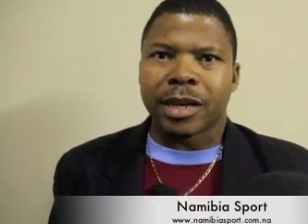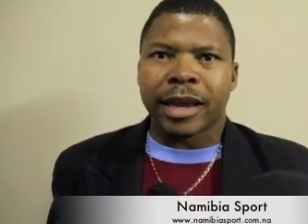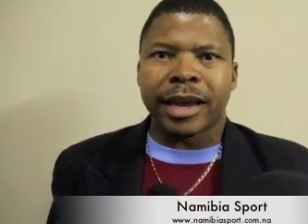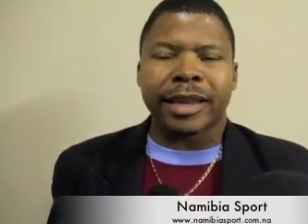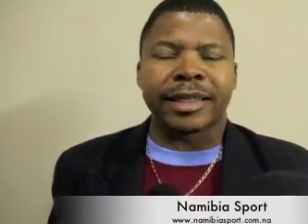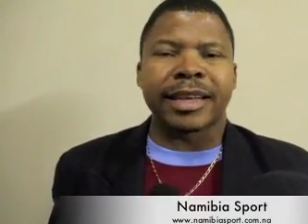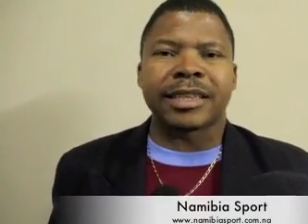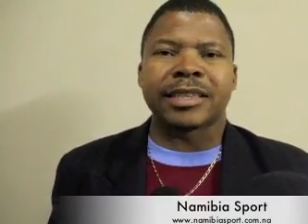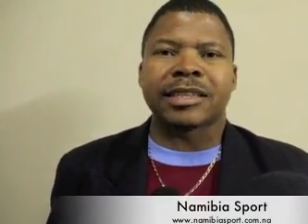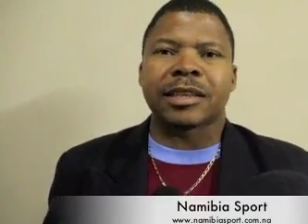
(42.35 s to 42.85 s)

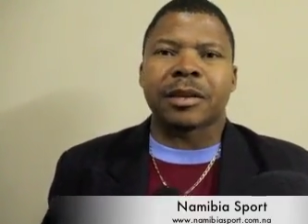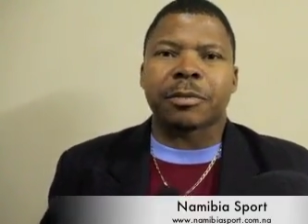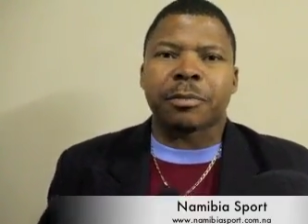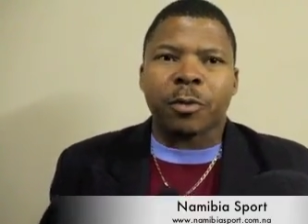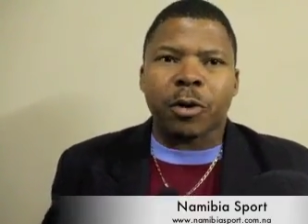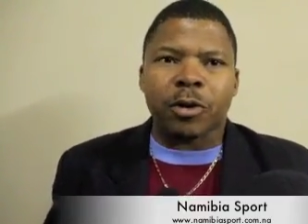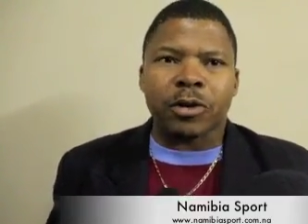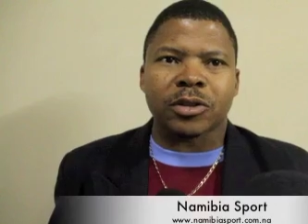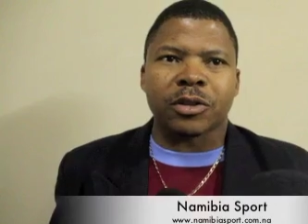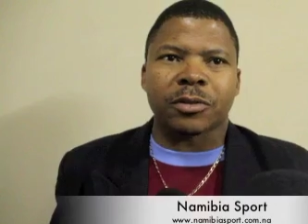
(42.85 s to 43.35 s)
And that's the
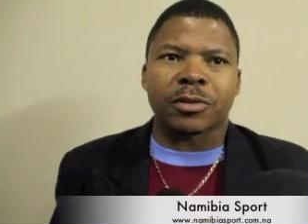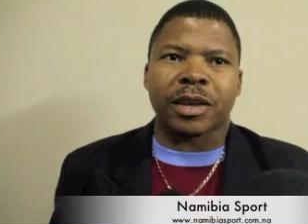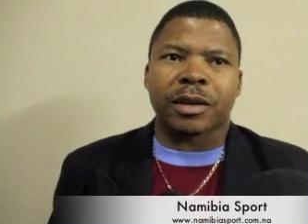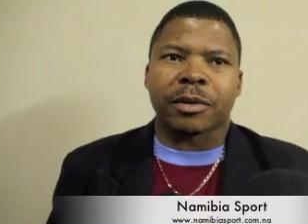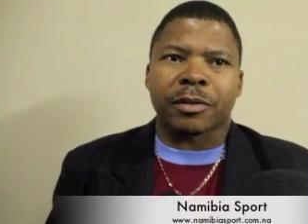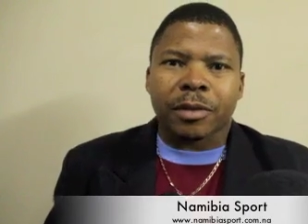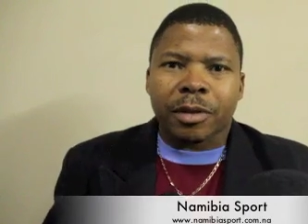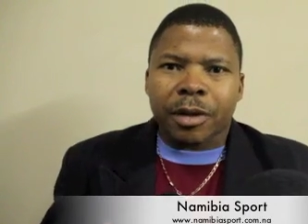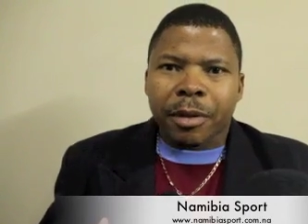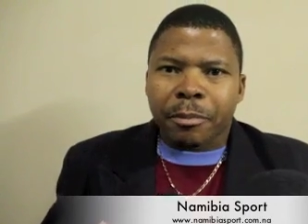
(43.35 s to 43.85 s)
cause of the
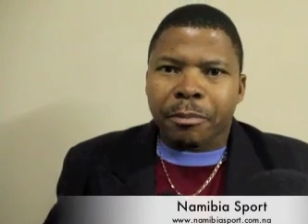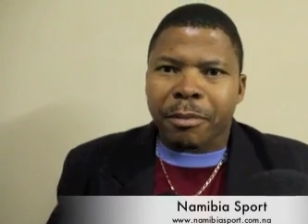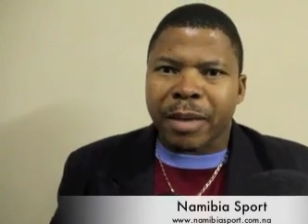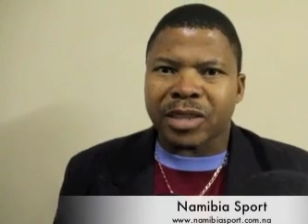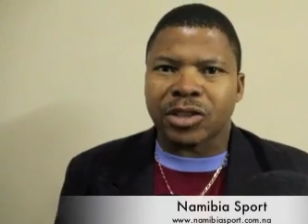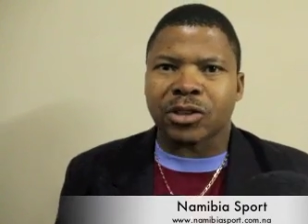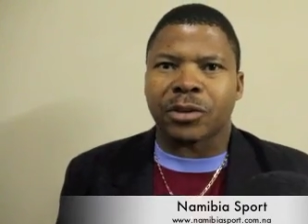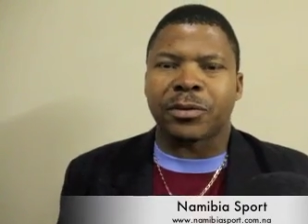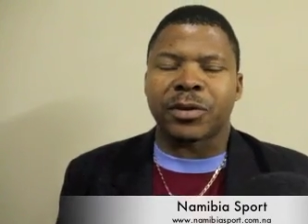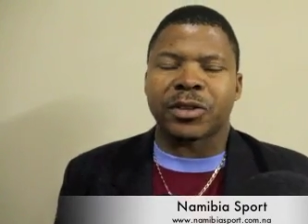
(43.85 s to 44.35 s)

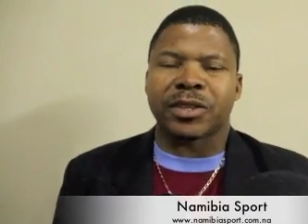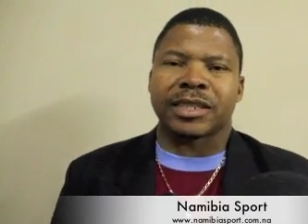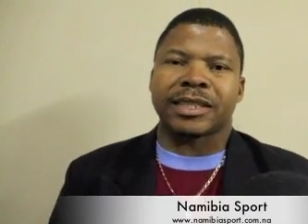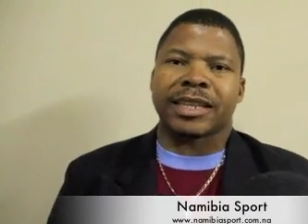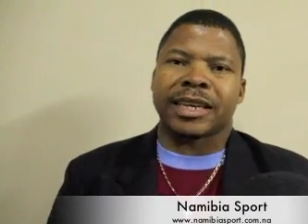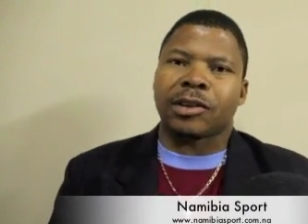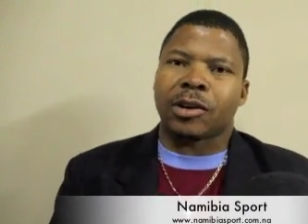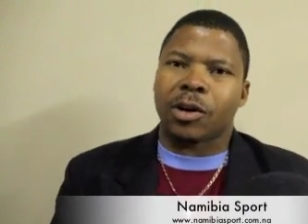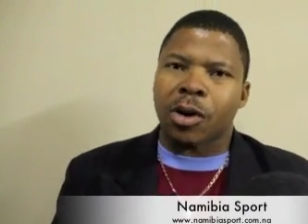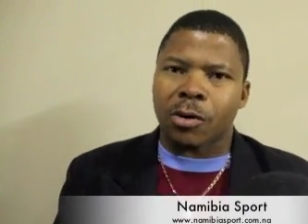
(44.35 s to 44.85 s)
match officials
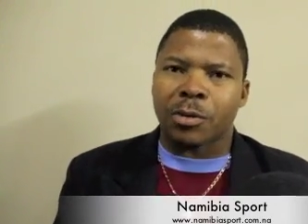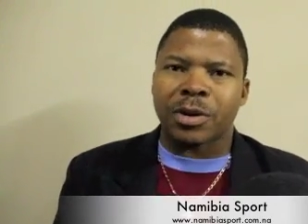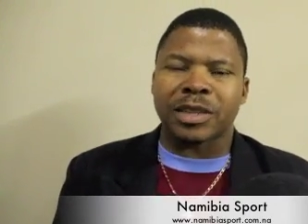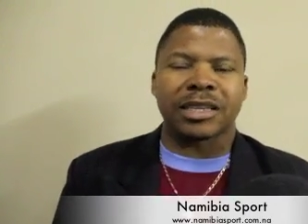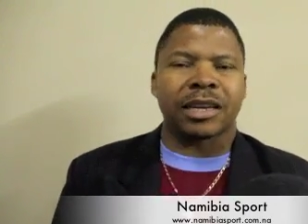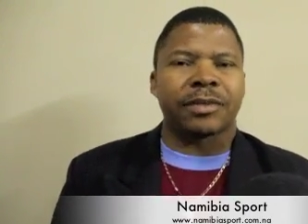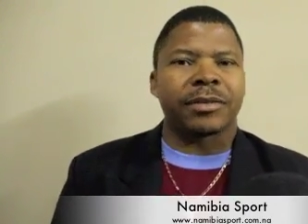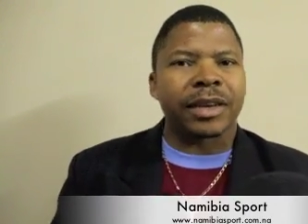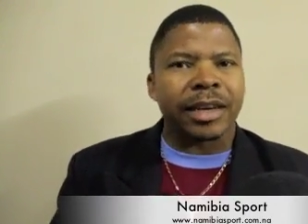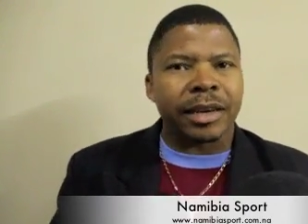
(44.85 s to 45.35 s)
that are always
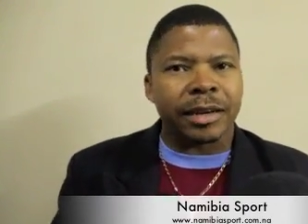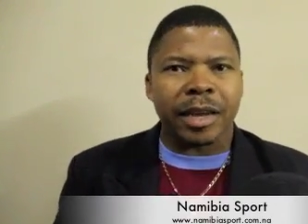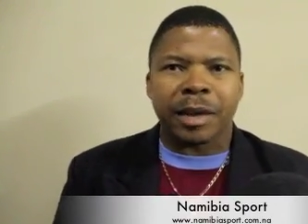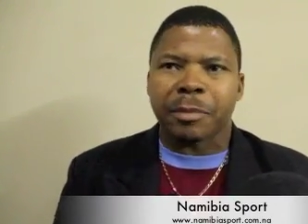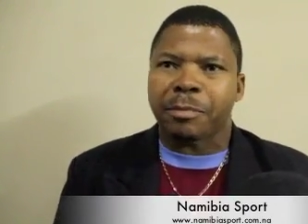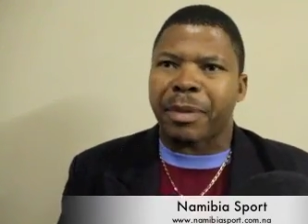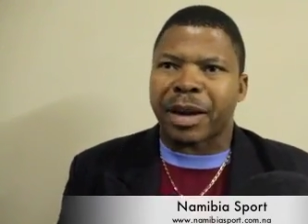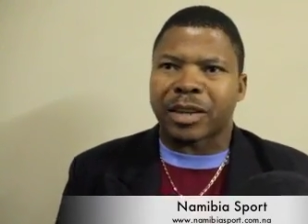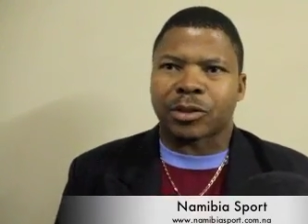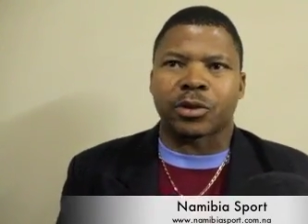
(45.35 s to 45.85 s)
having an
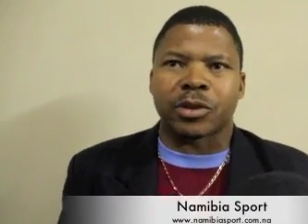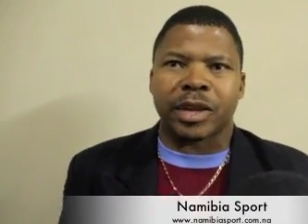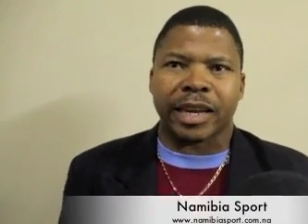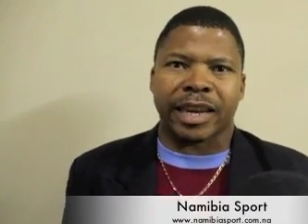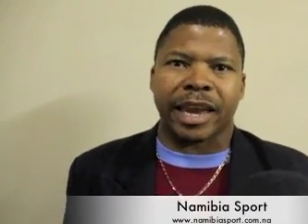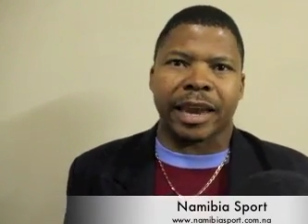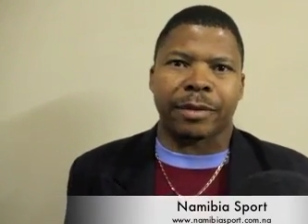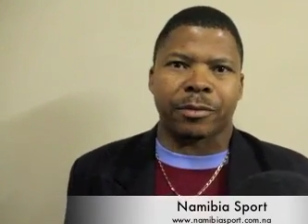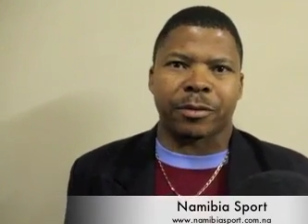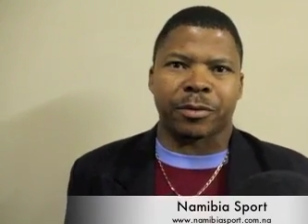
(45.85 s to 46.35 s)
impact on the
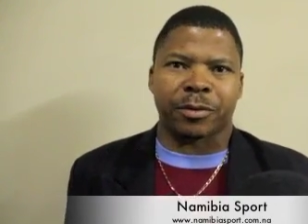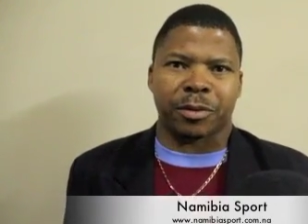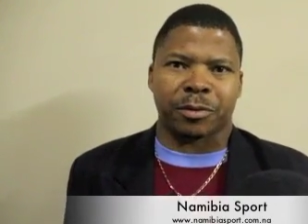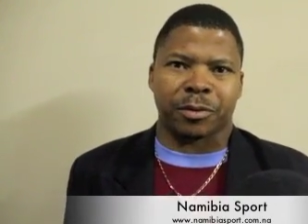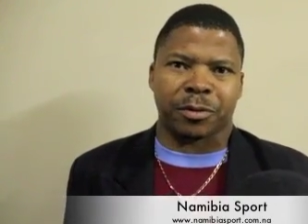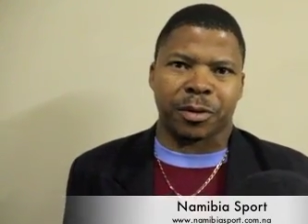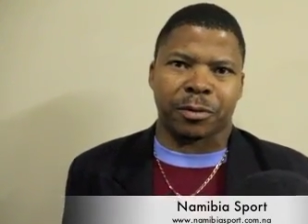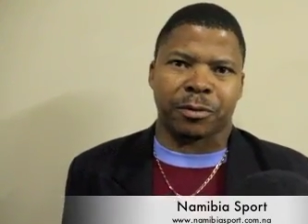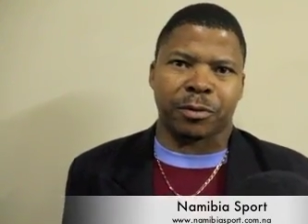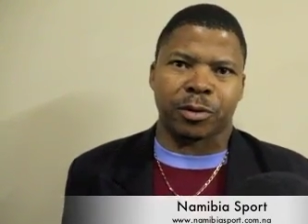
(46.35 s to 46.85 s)
game of the
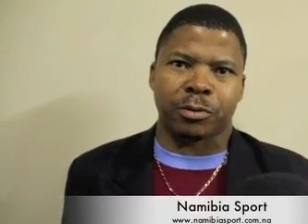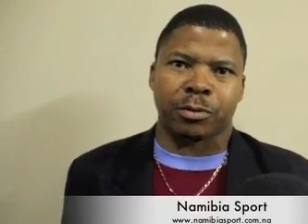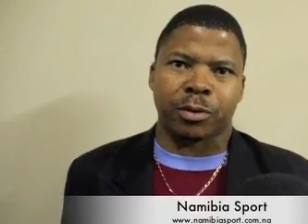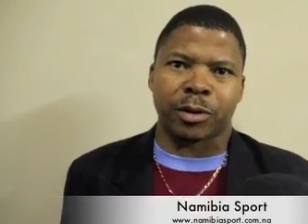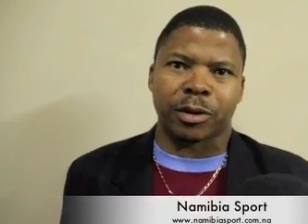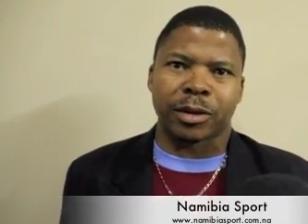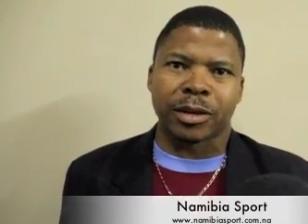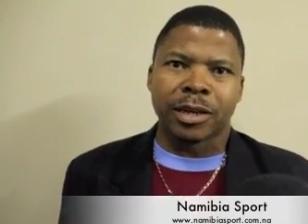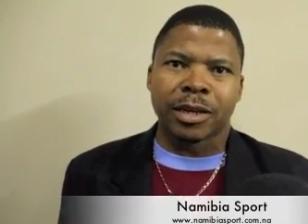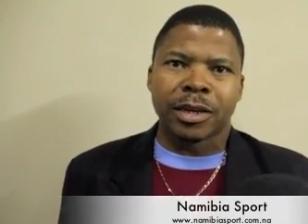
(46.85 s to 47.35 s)
football.
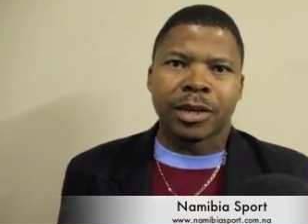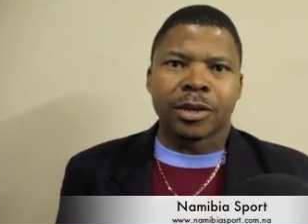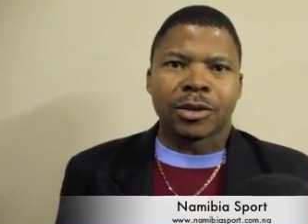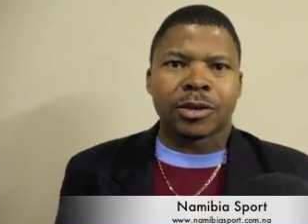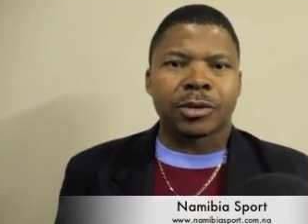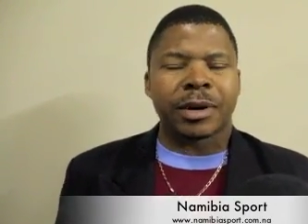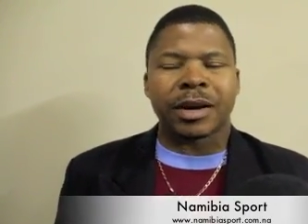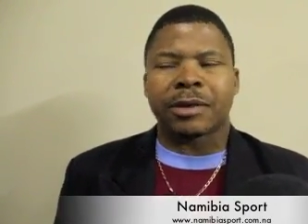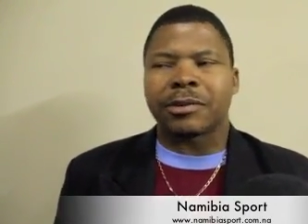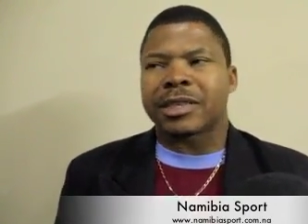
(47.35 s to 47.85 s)

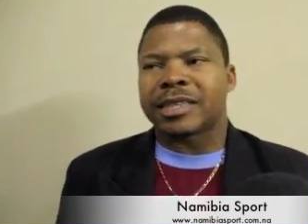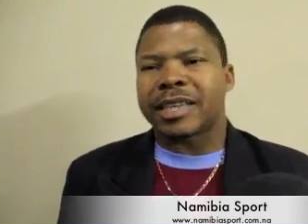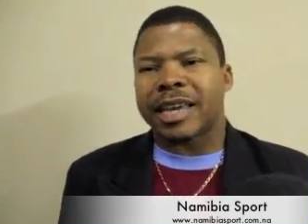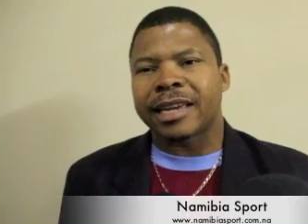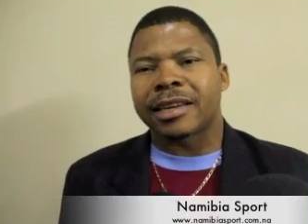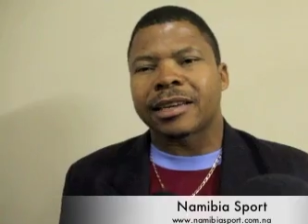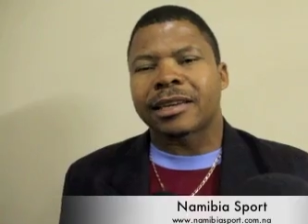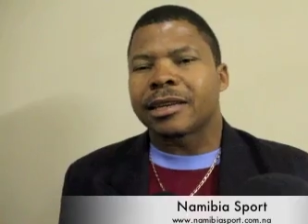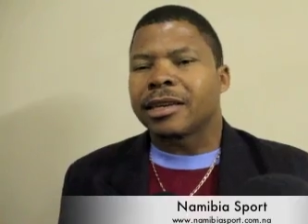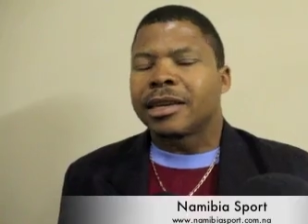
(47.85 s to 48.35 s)
So what are we
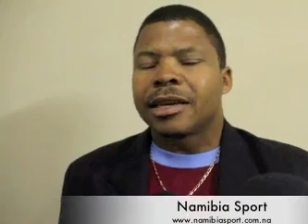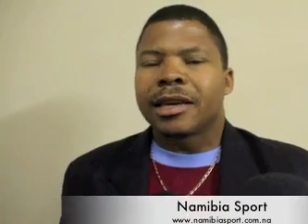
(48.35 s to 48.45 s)
saying?